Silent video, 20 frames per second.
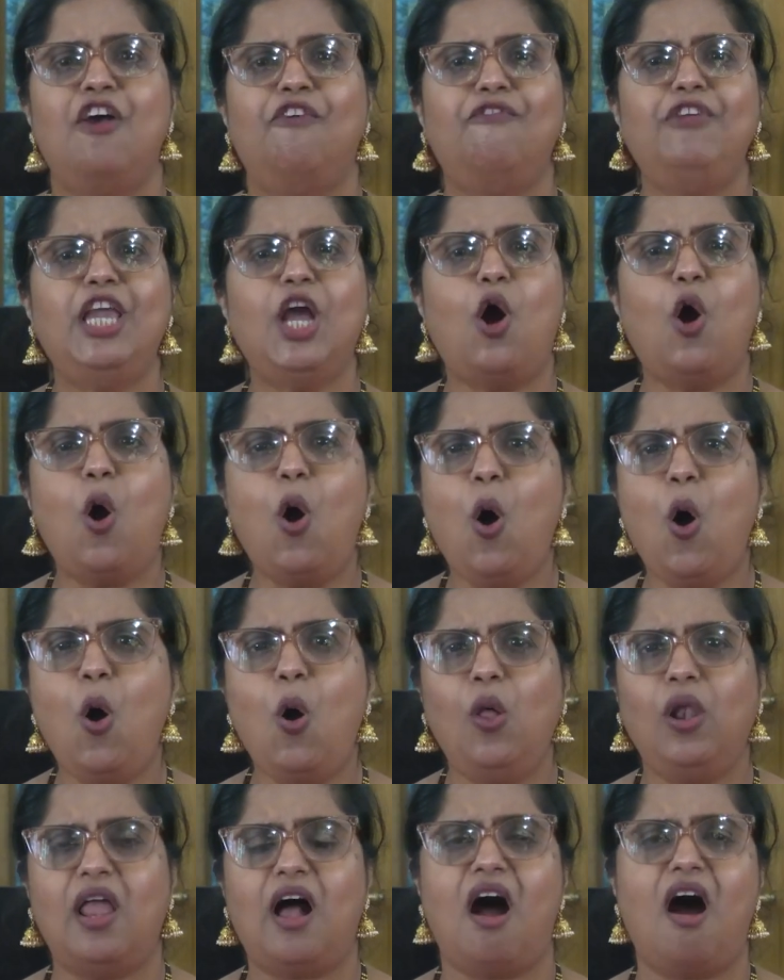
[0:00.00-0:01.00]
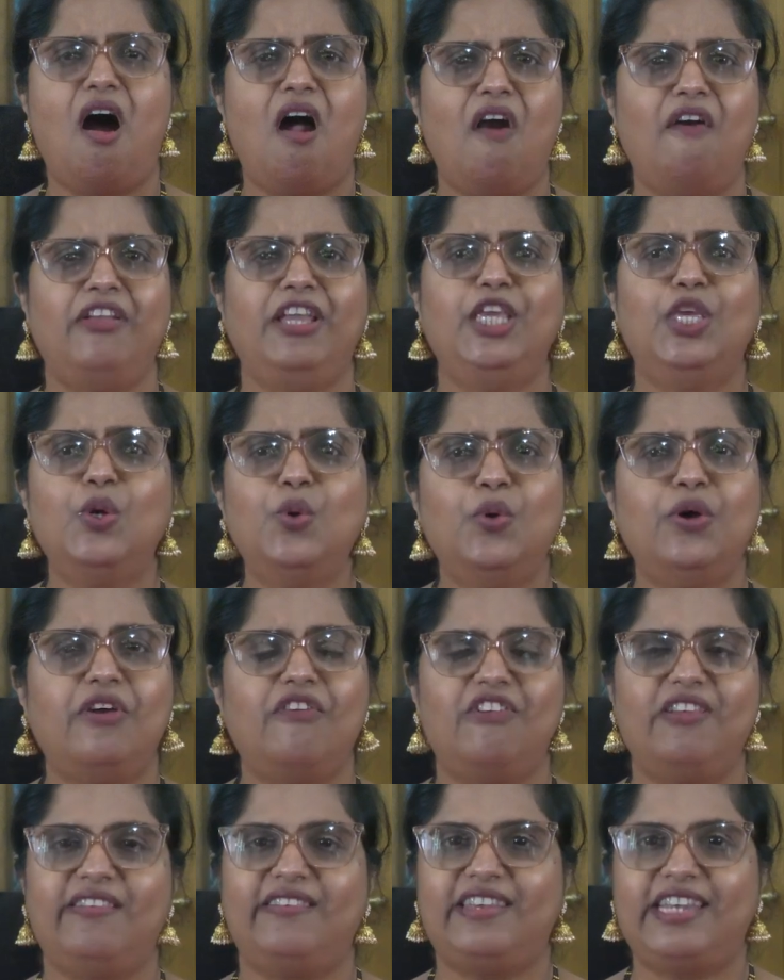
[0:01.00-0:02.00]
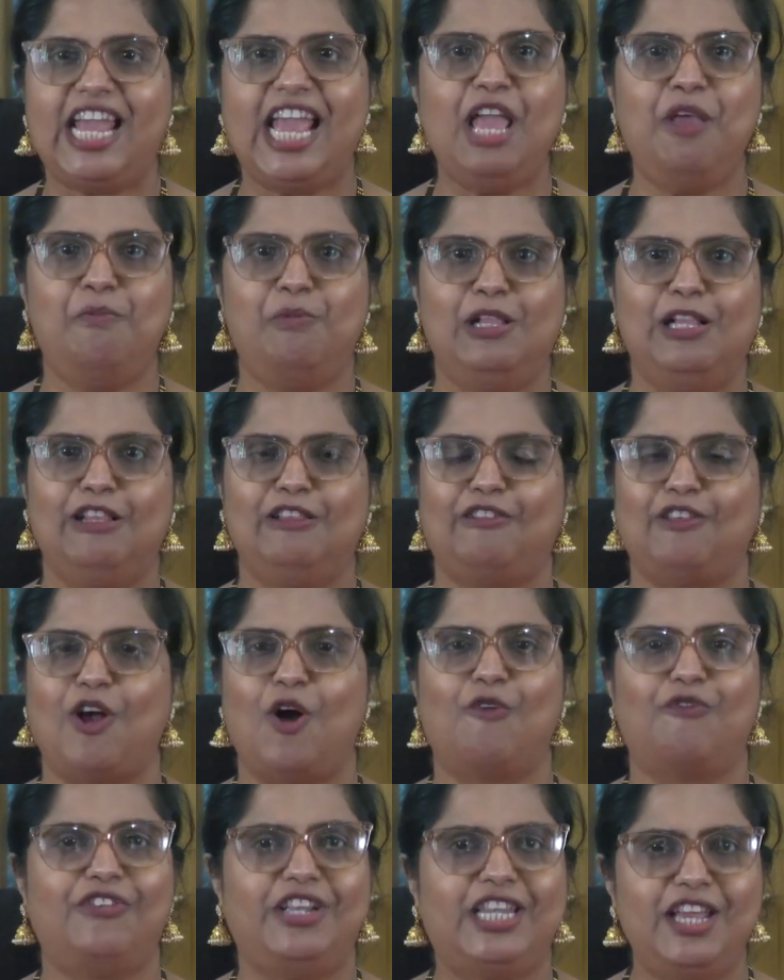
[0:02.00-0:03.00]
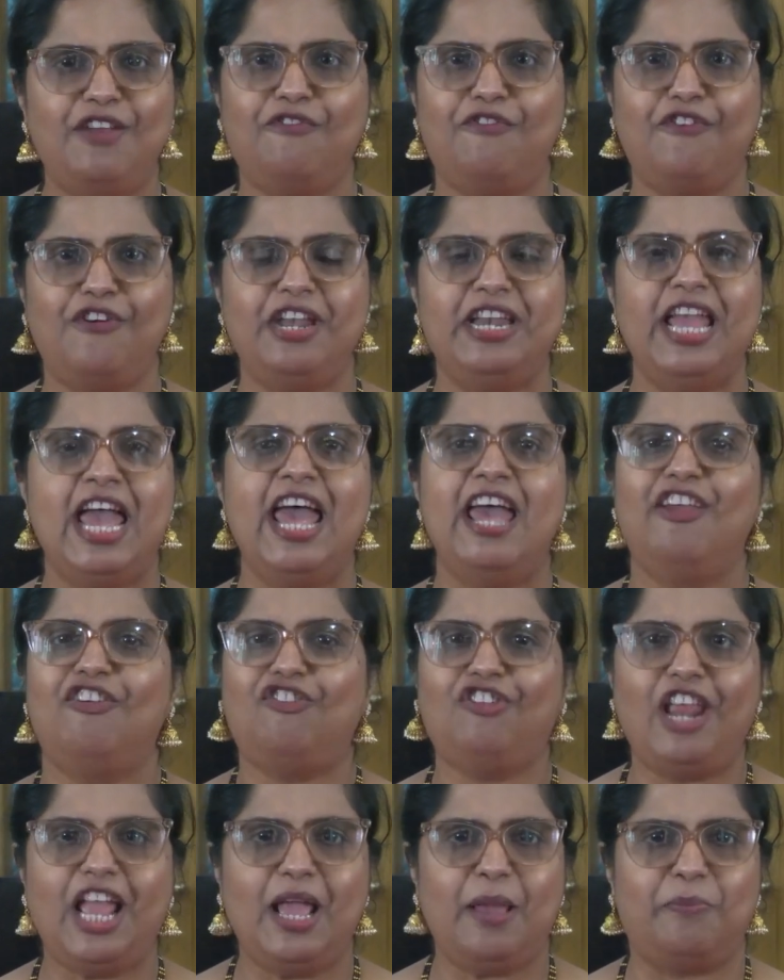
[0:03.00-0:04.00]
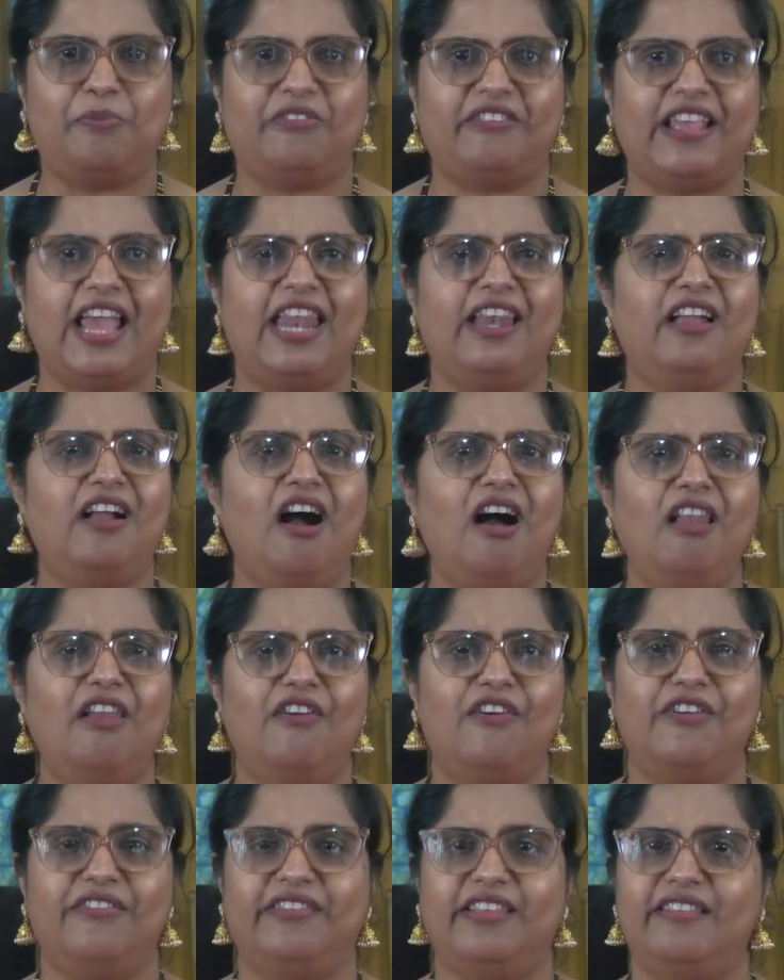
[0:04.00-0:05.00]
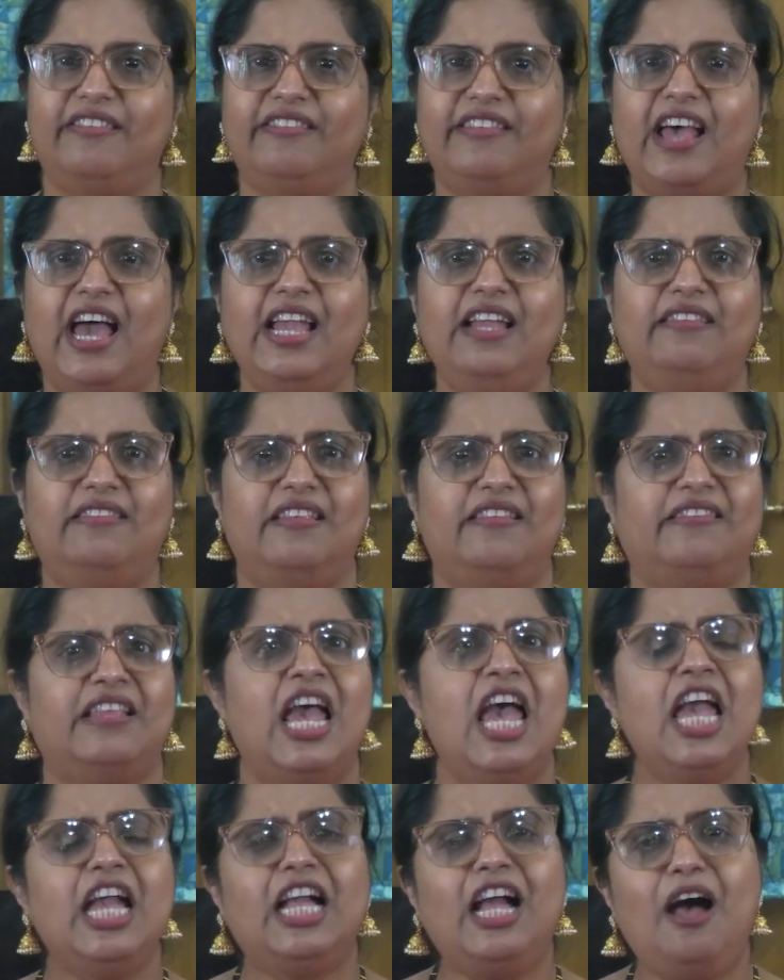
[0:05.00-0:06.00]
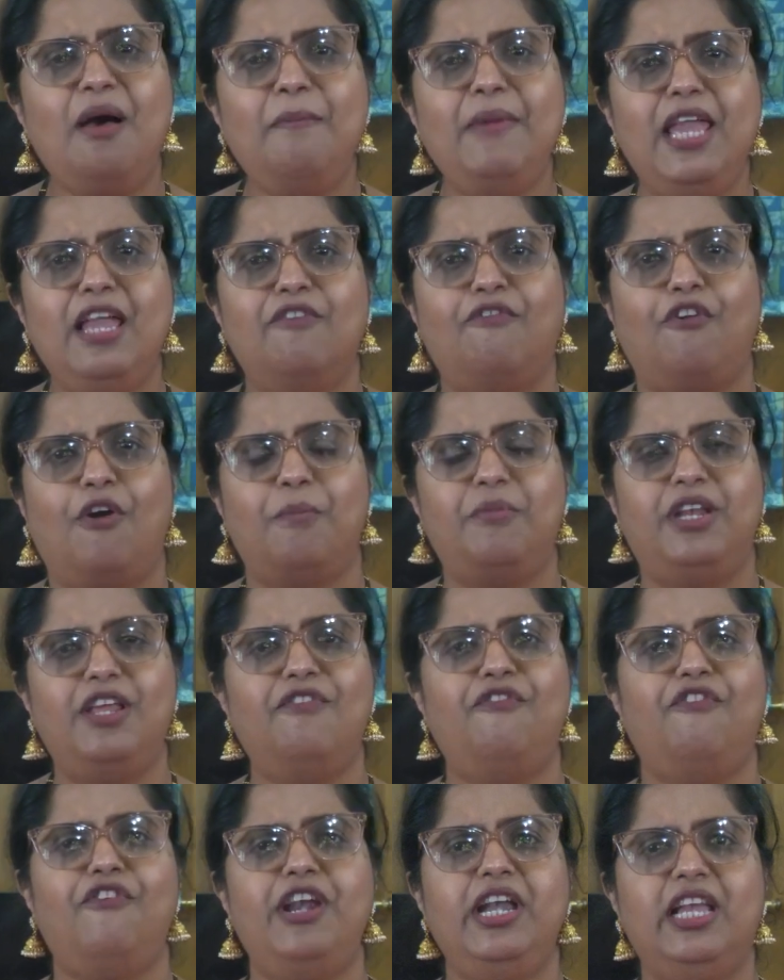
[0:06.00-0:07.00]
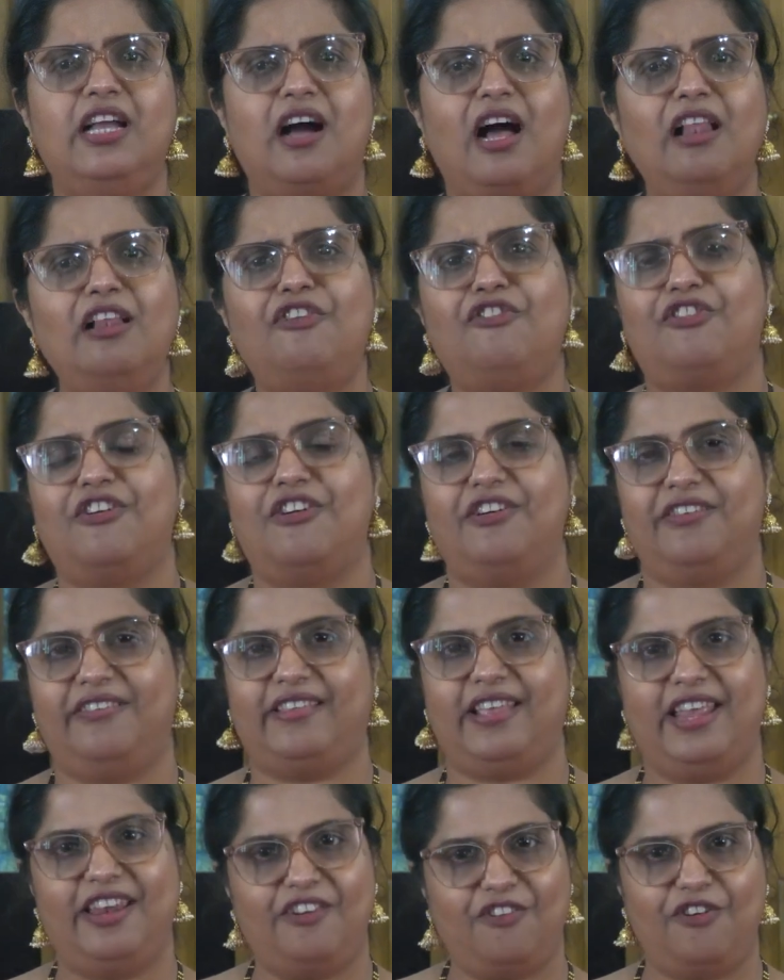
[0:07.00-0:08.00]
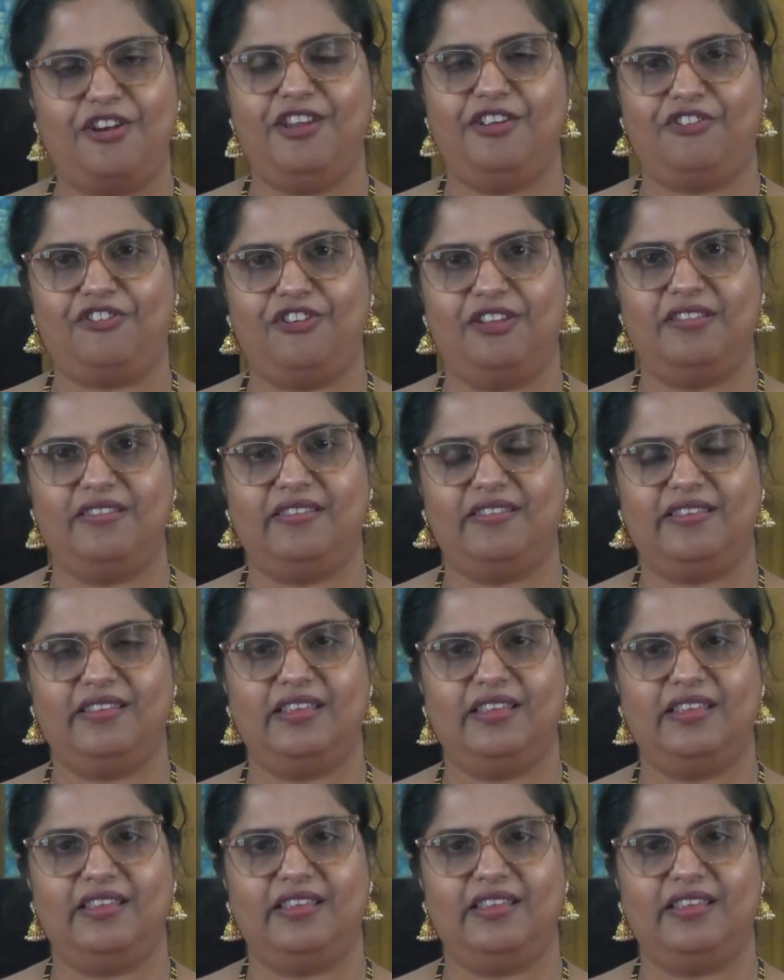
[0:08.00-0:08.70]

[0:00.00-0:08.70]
We all are Eucharist tables of different shapes and colors and sizes coming from different cultures and traditions.